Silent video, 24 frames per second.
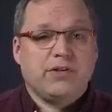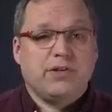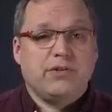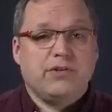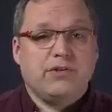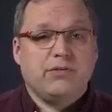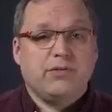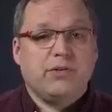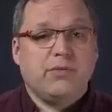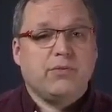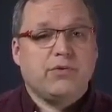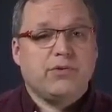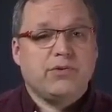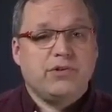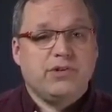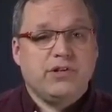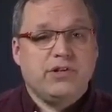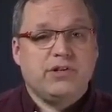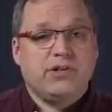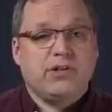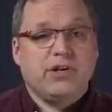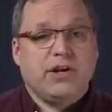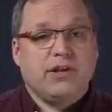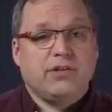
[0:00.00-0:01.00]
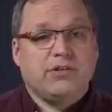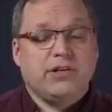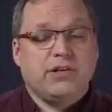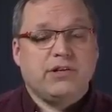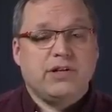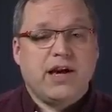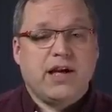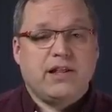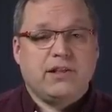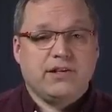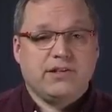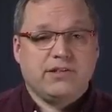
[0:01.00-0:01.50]
and do a more detailed
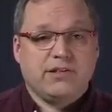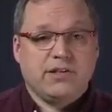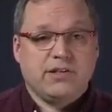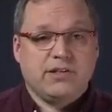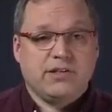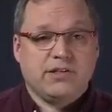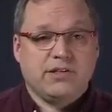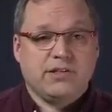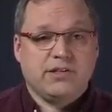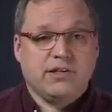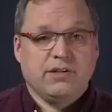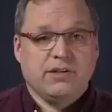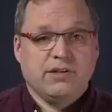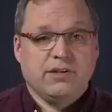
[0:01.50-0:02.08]
analysis.